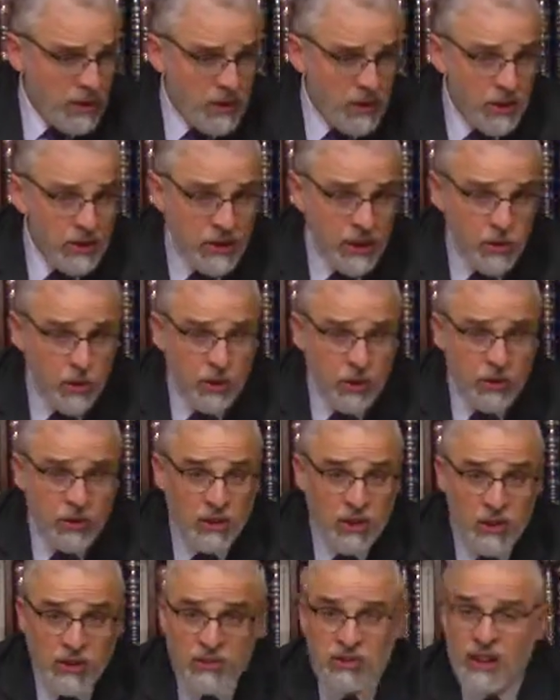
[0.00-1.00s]
That there
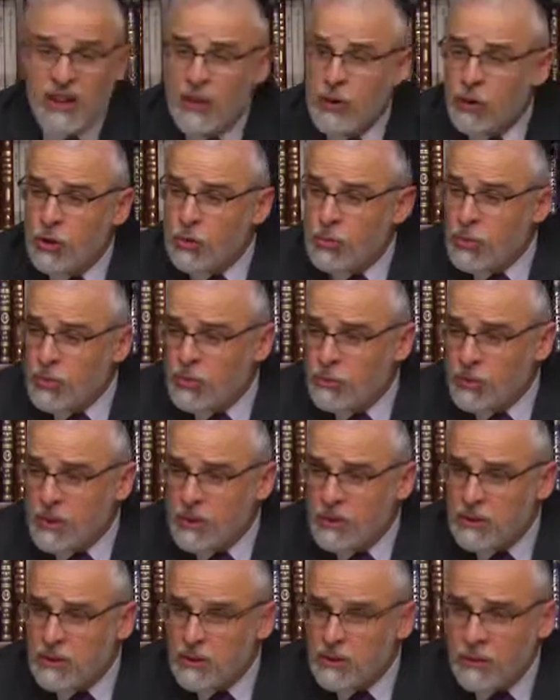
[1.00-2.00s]
was a secular
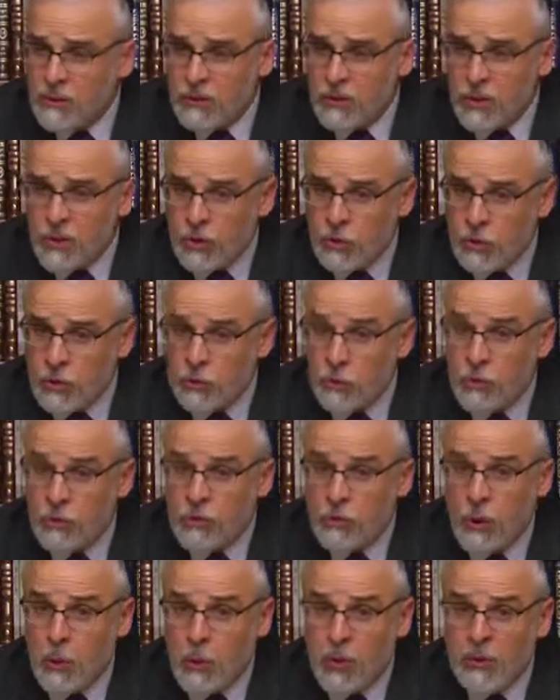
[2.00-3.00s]
movement which was
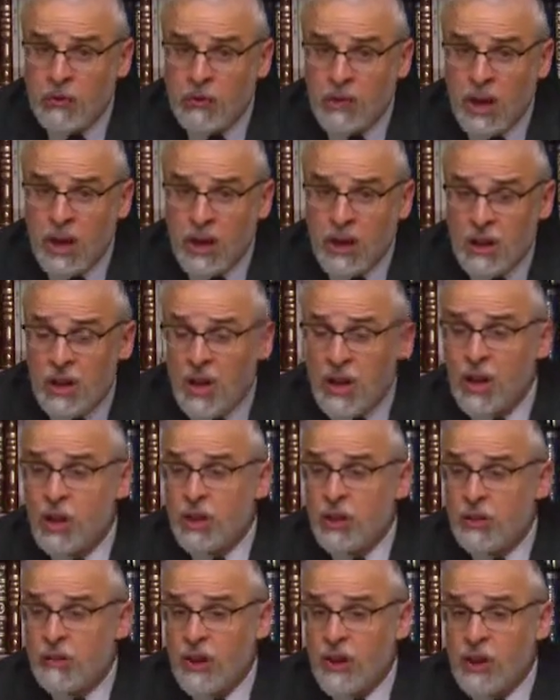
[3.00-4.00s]
focused on
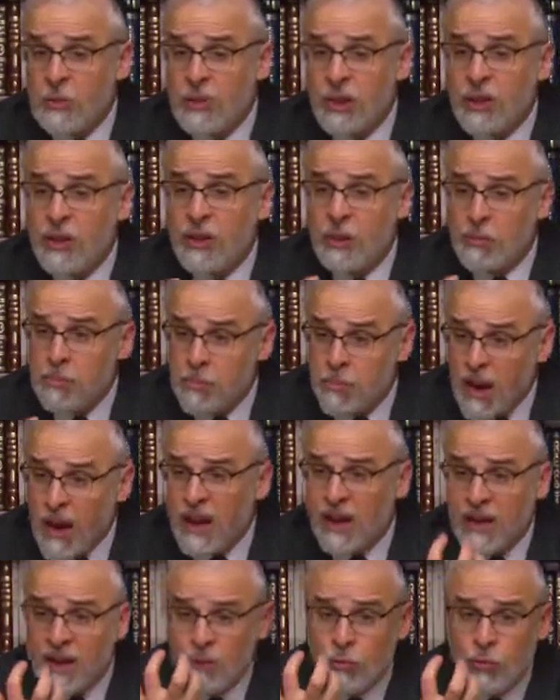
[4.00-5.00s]
developing the
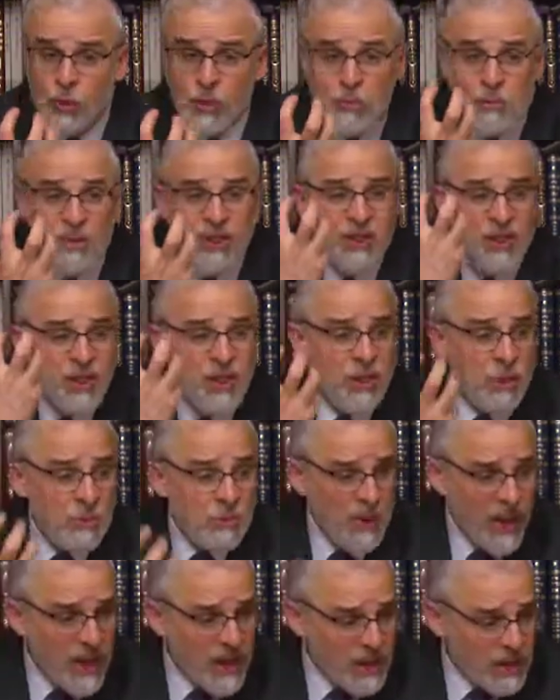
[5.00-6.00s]
body, rebuilding the
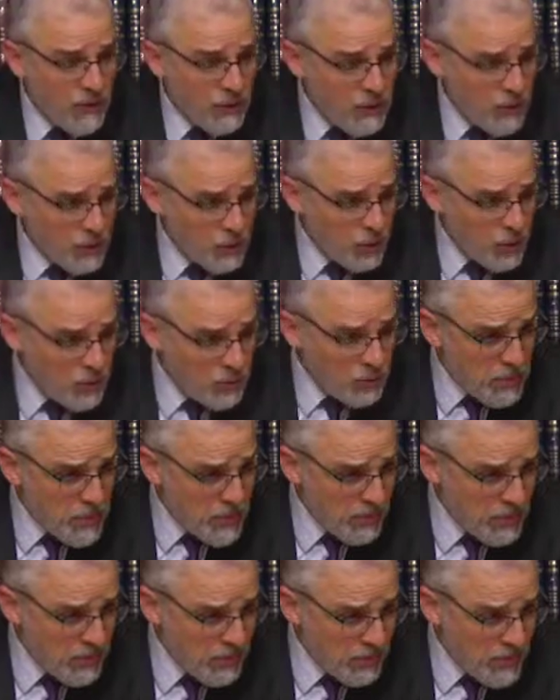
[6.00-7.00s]
body of the Jewish
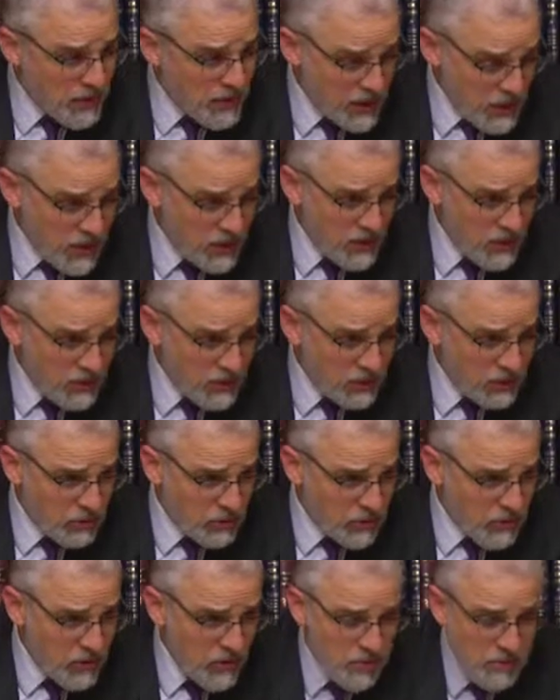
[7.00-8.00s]
people in Eretz
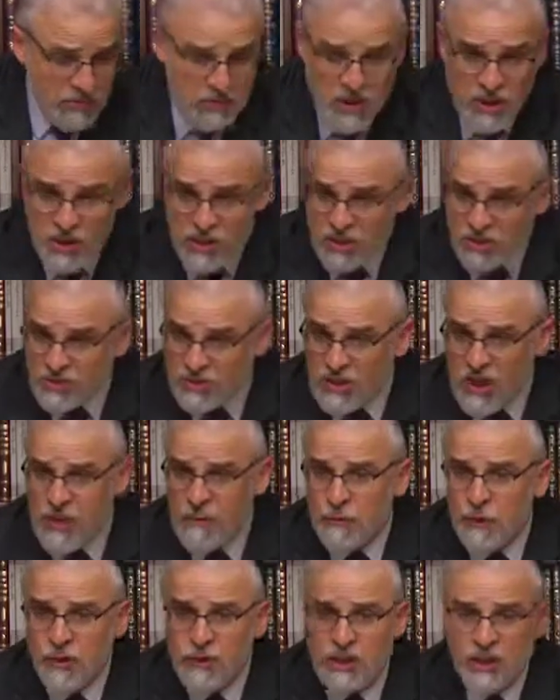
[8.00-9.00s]
Yisrael,
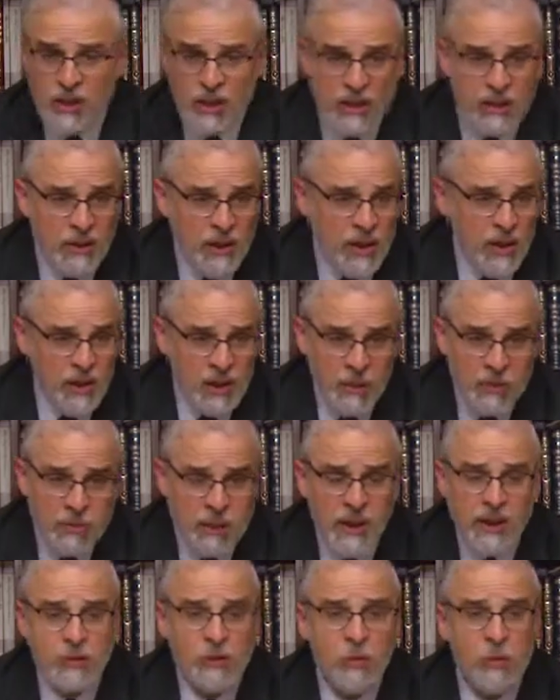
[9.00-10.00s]
sovereignty, a
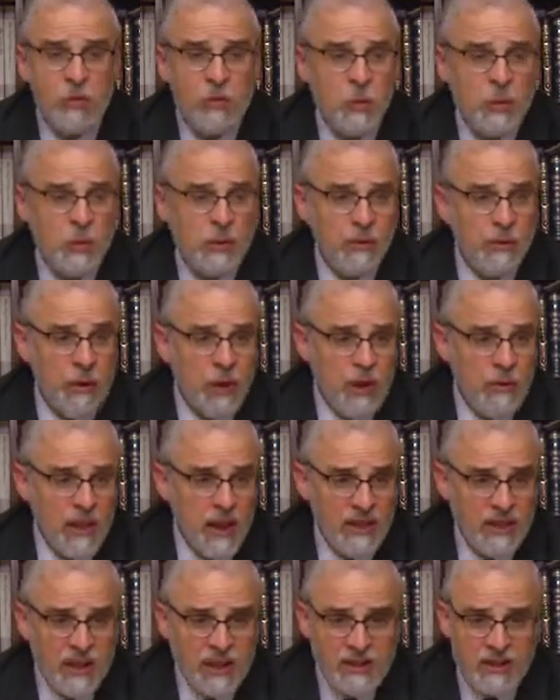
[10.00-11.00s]
place which would be free of
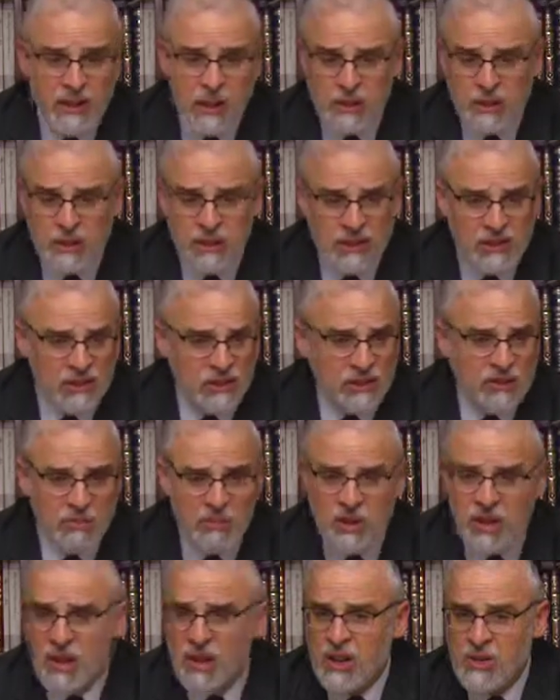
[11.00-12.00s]

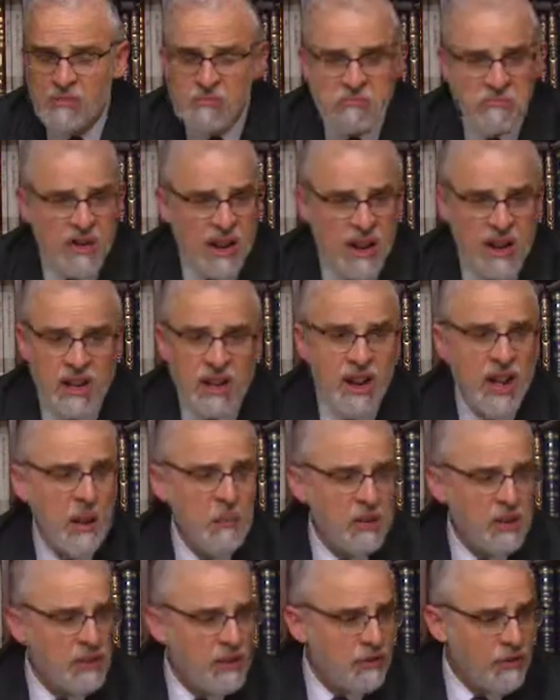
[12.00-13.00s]
anti-Semitism,
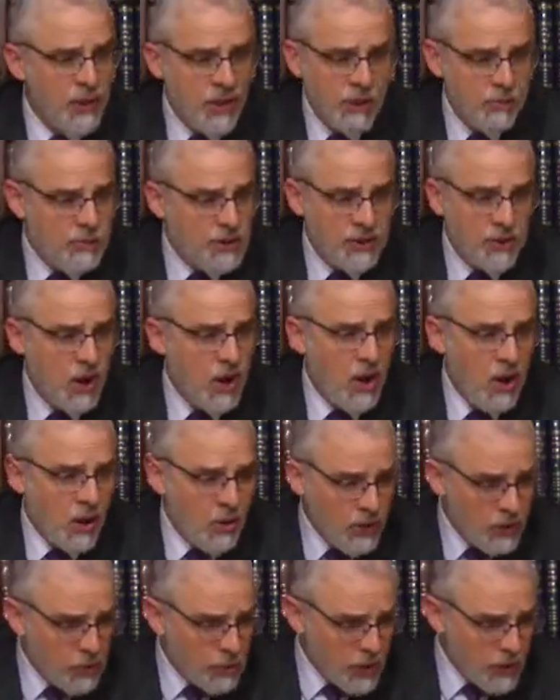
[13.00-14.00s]
economic development, all
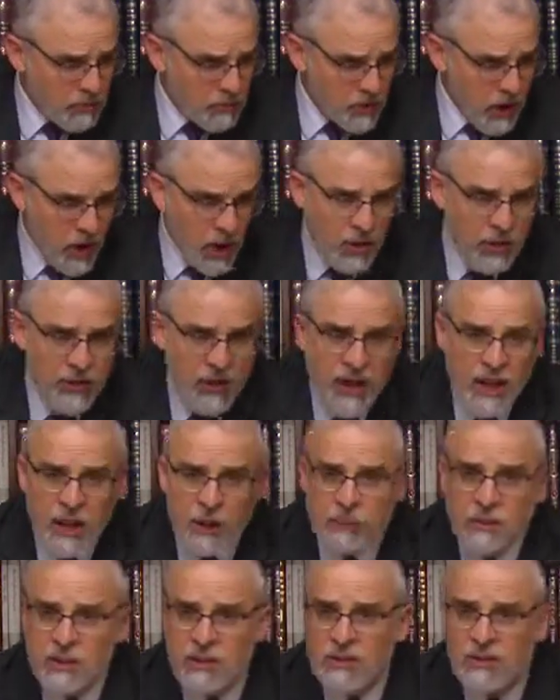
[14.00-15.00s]
the dreams, all the
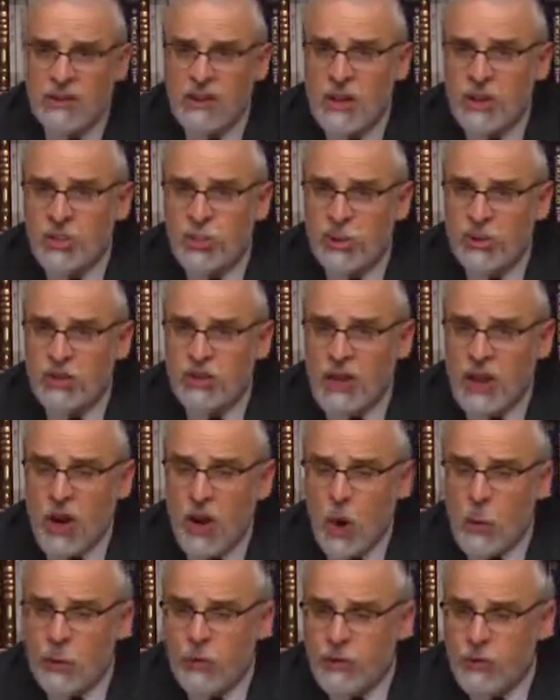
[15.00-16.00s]
elements which they
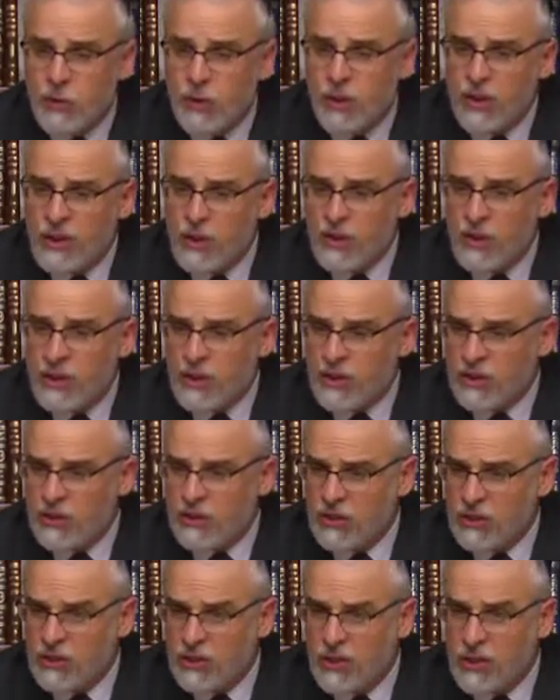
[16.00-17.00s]
hoped for there in
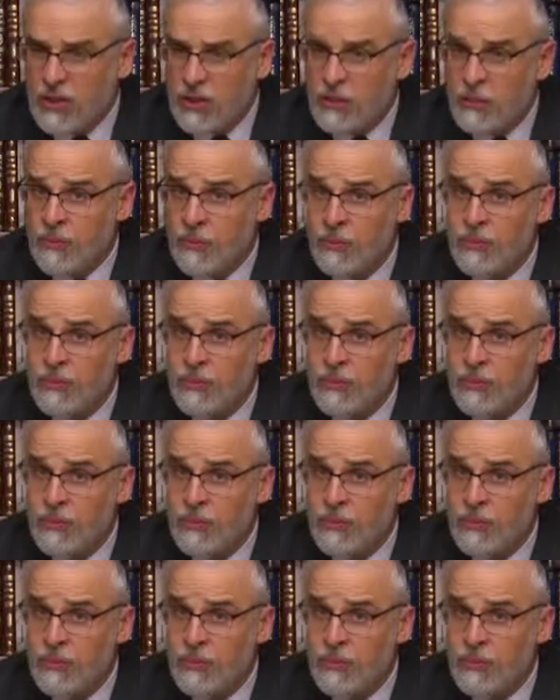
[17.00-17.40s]
Eretz Yisrael,